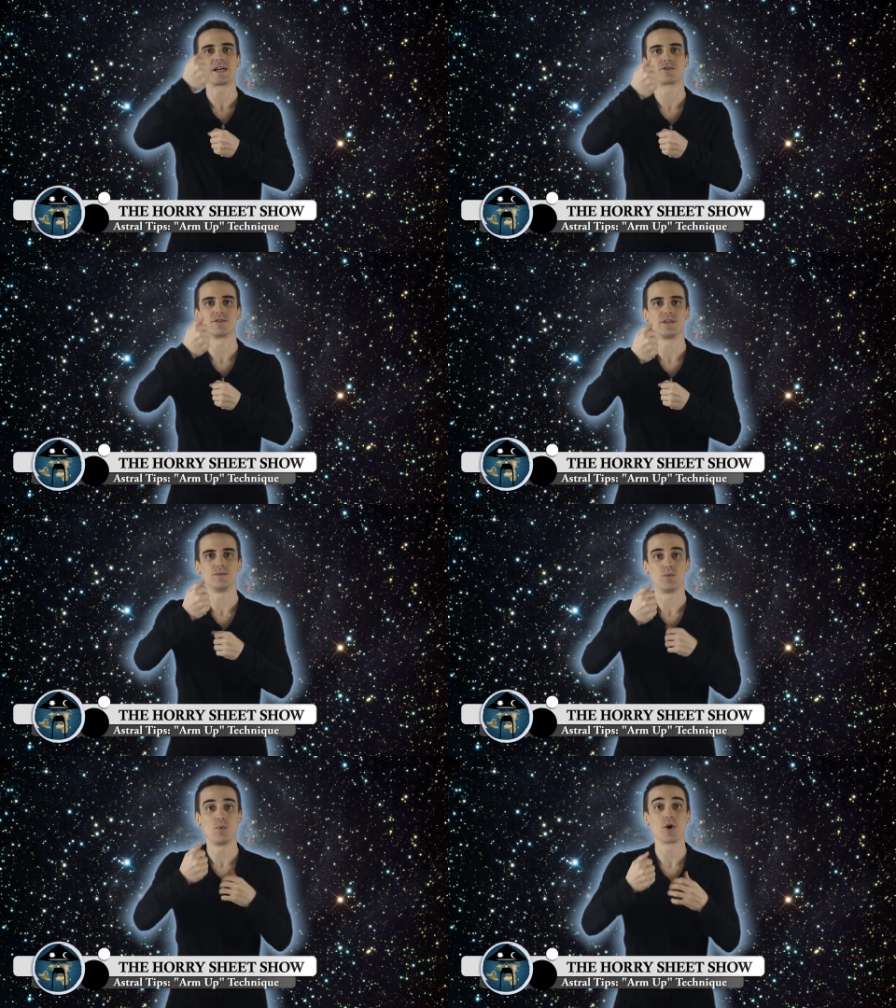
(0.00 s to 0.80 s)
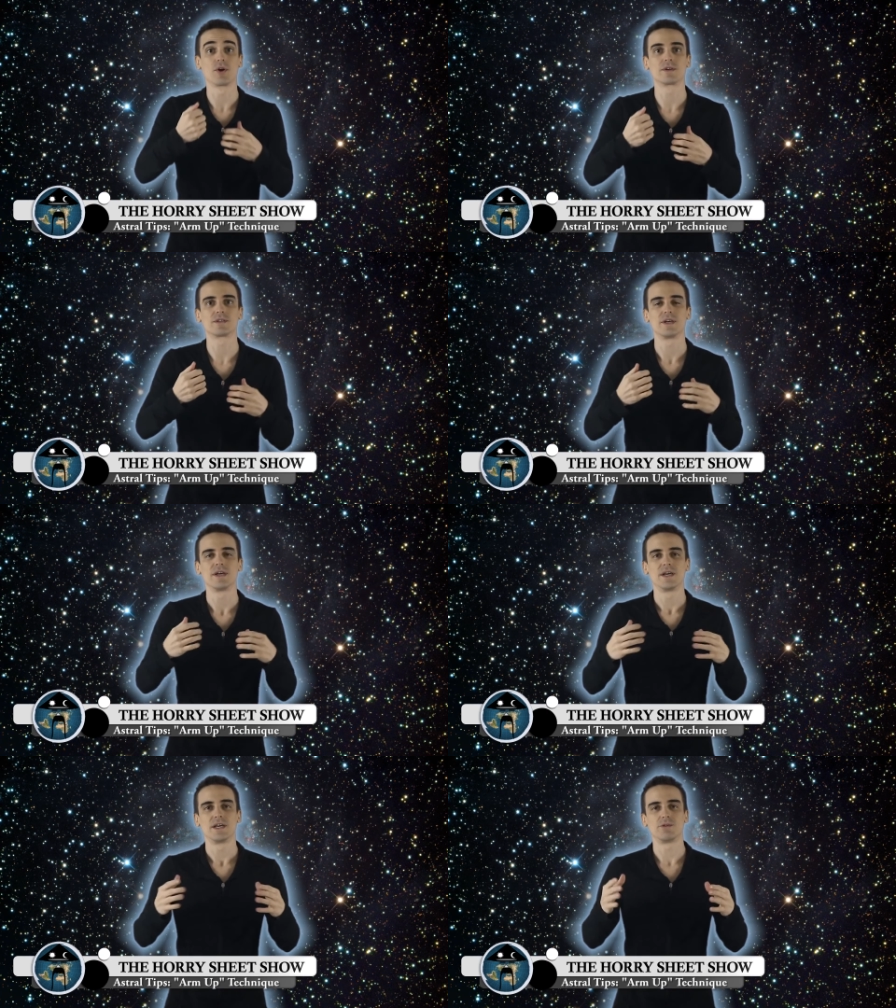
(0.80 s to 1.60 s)
actually works
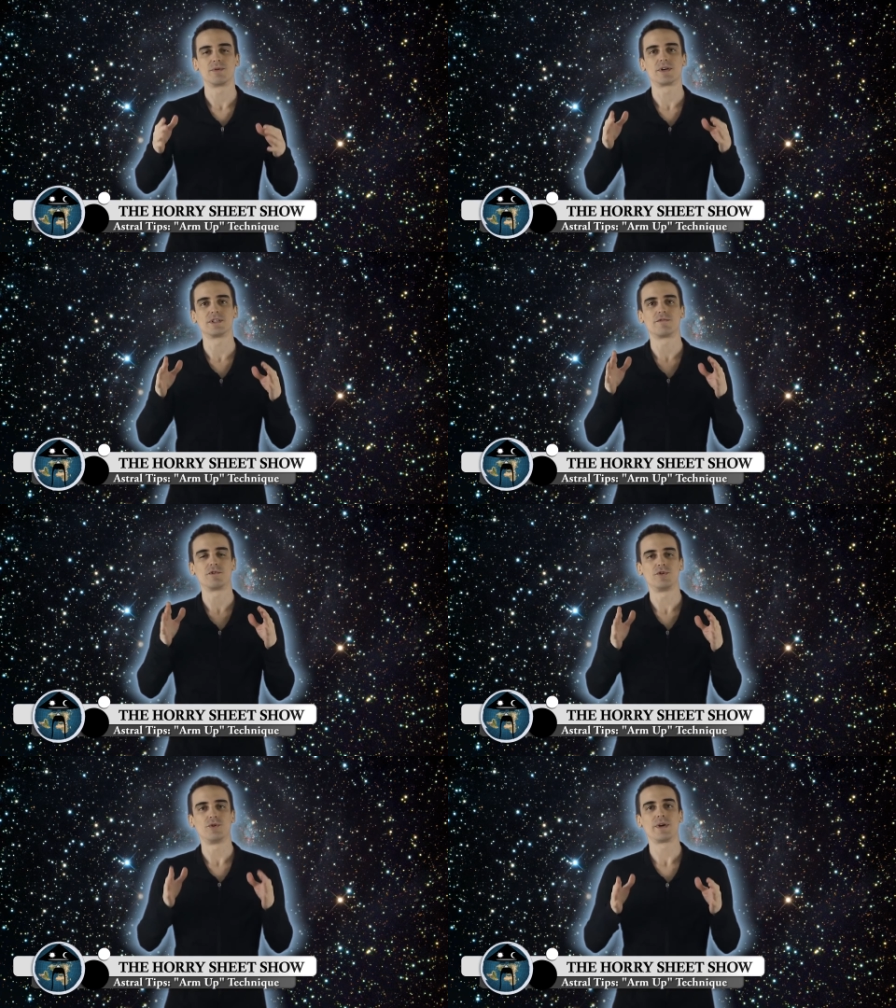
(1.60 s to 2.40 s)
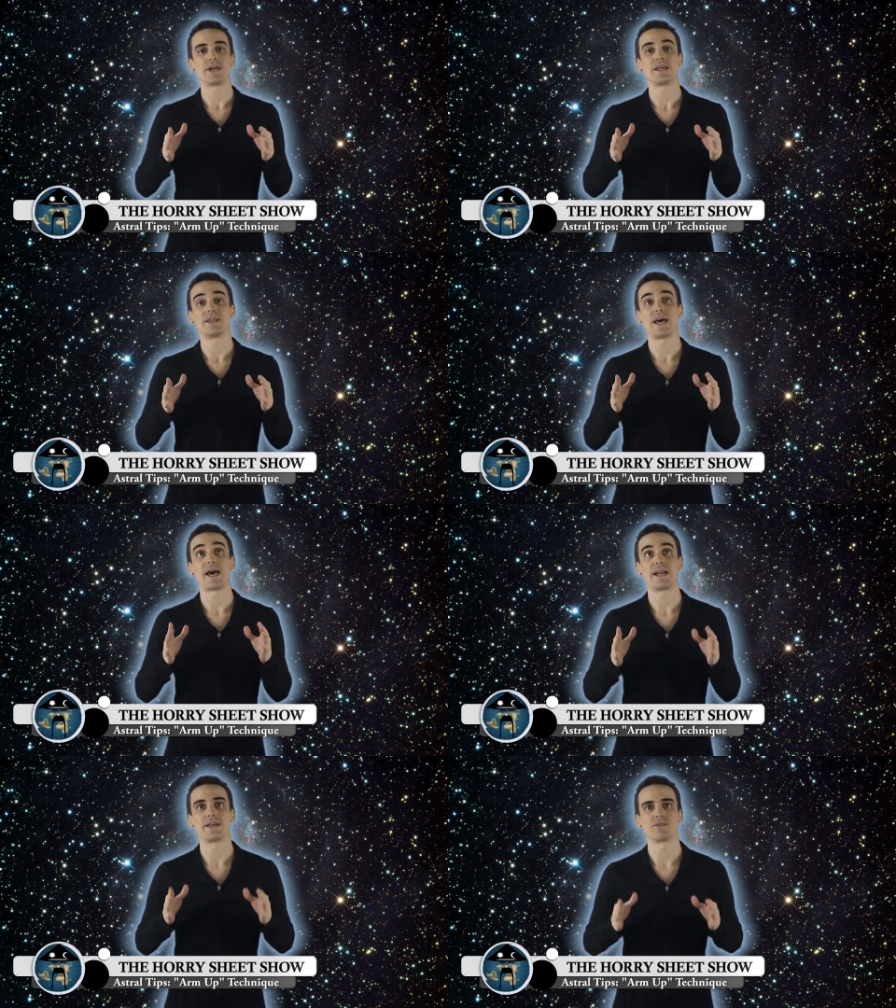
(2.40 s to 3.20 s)
is because if you're doing
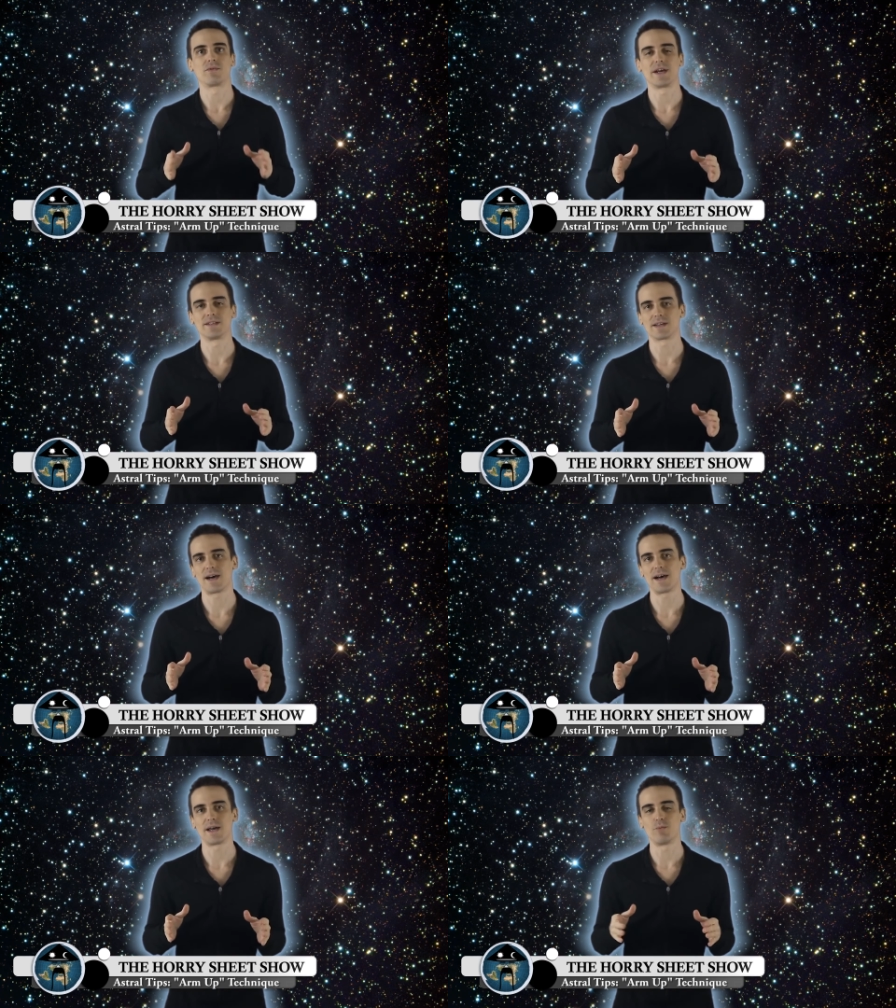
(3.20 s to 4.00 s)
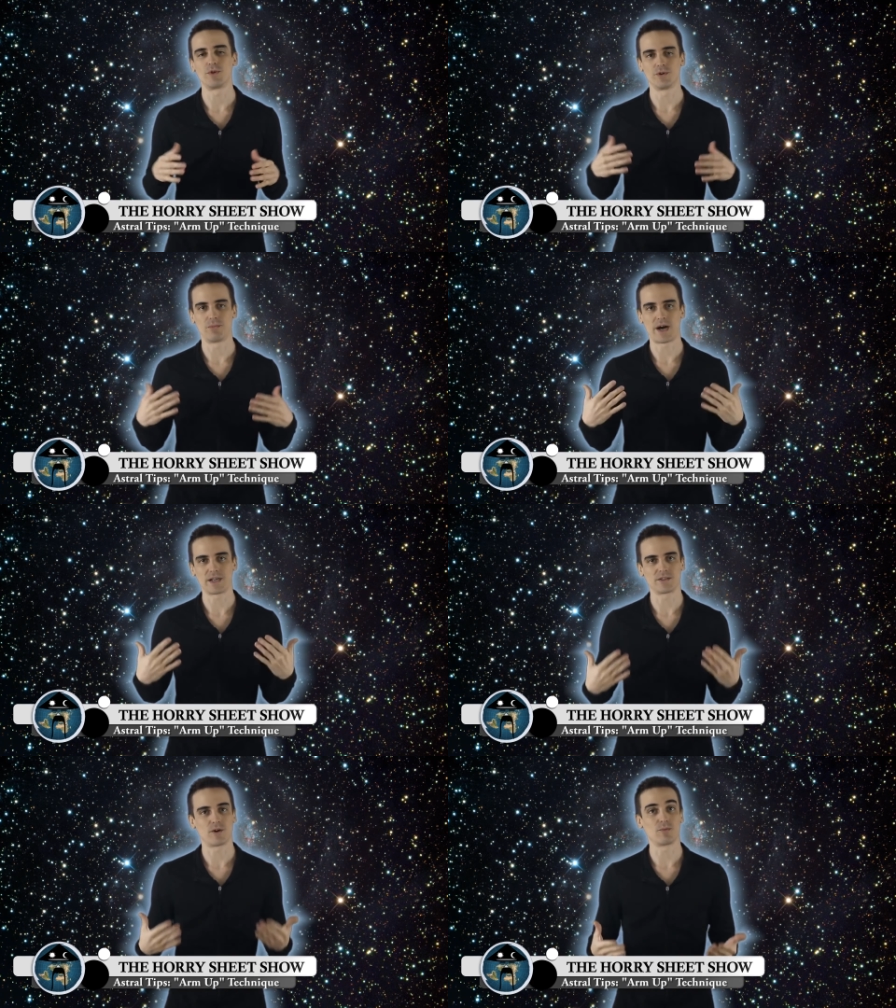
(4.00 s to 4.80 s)
that at the right time, when your
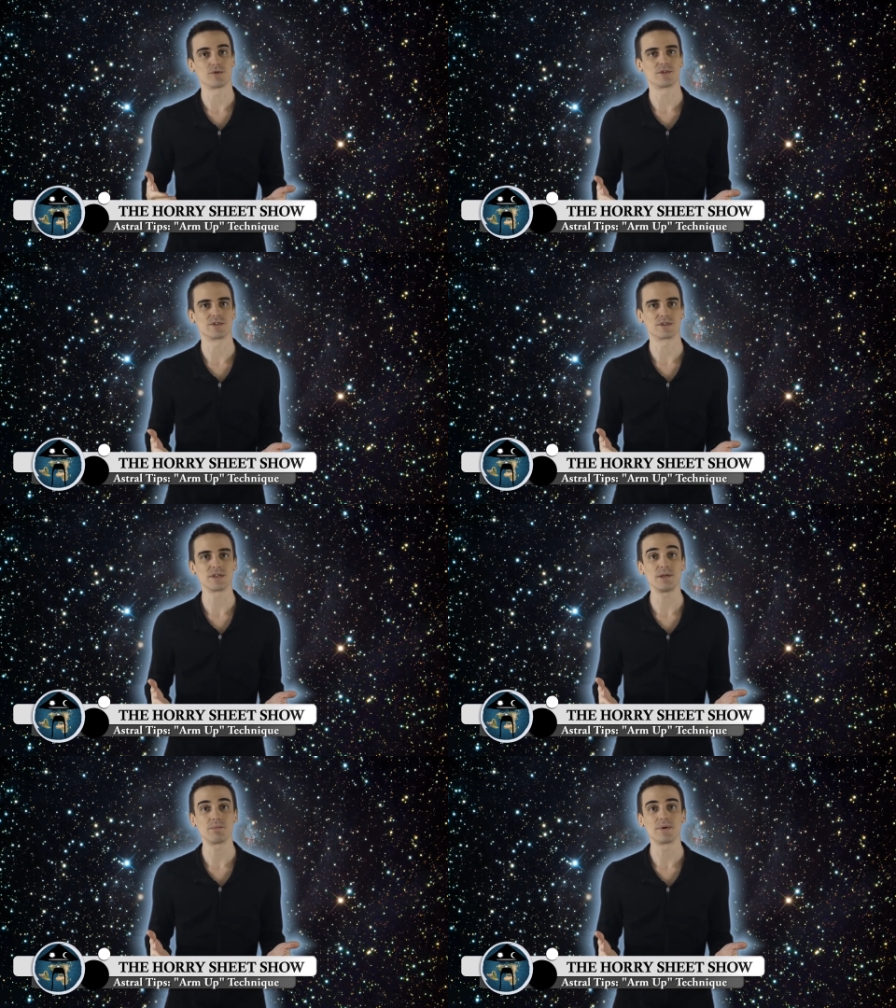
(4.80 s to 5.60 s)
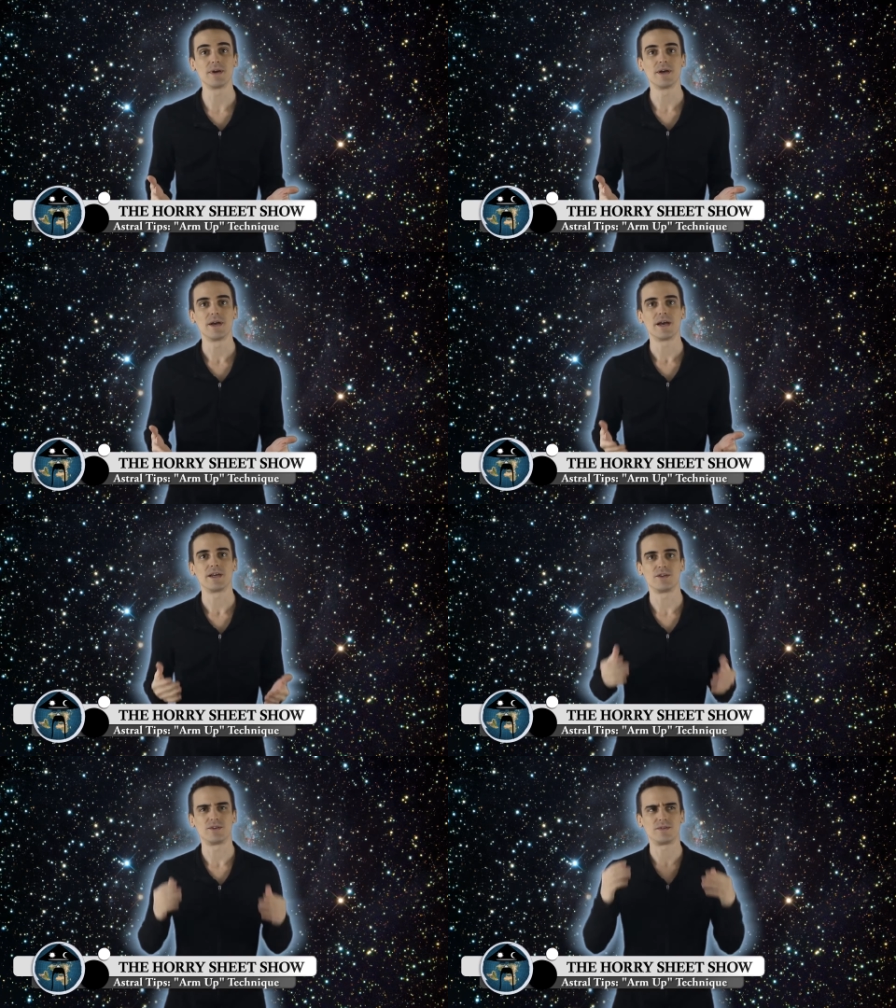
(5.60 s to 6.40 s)
body's almost asleep,
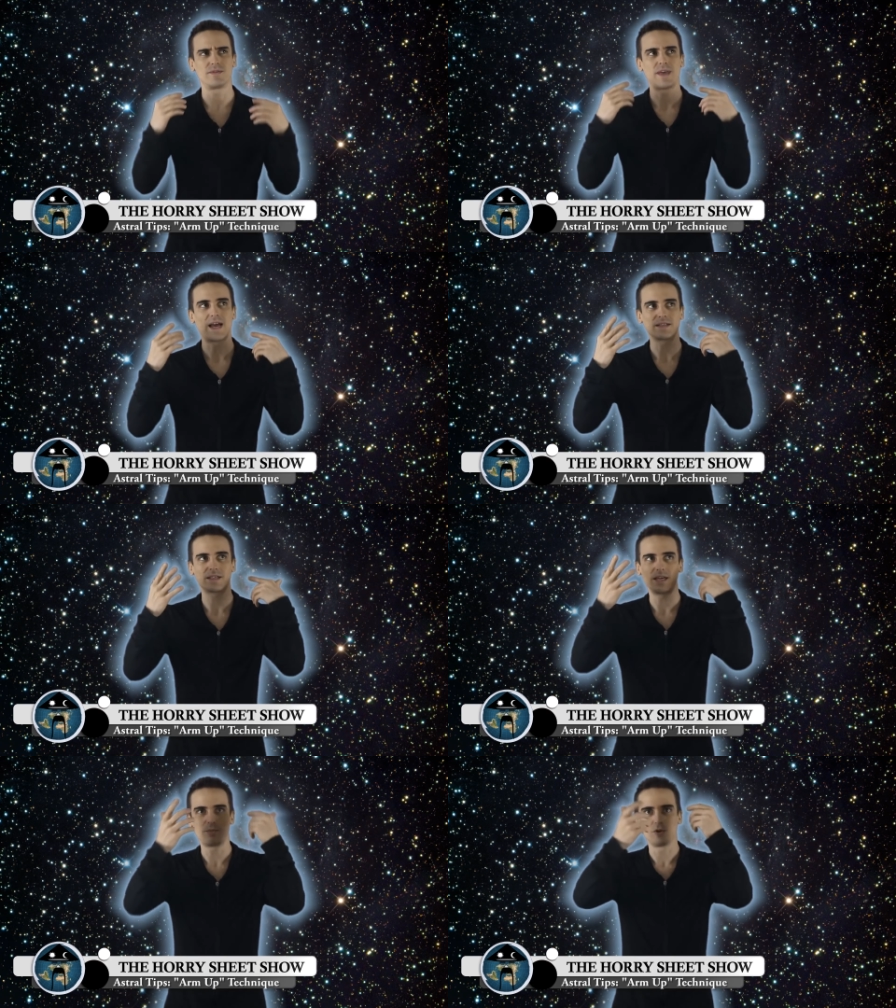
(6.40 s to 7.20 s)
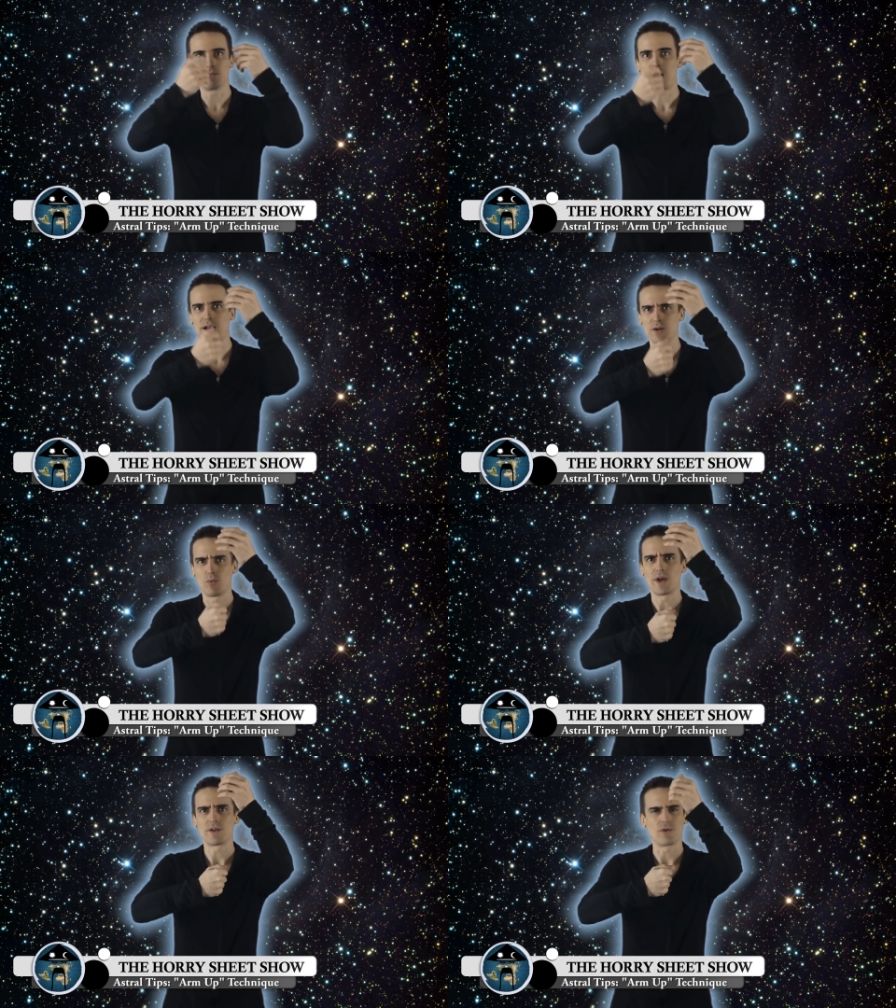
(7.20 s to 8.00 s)
that's keeping your mind awake.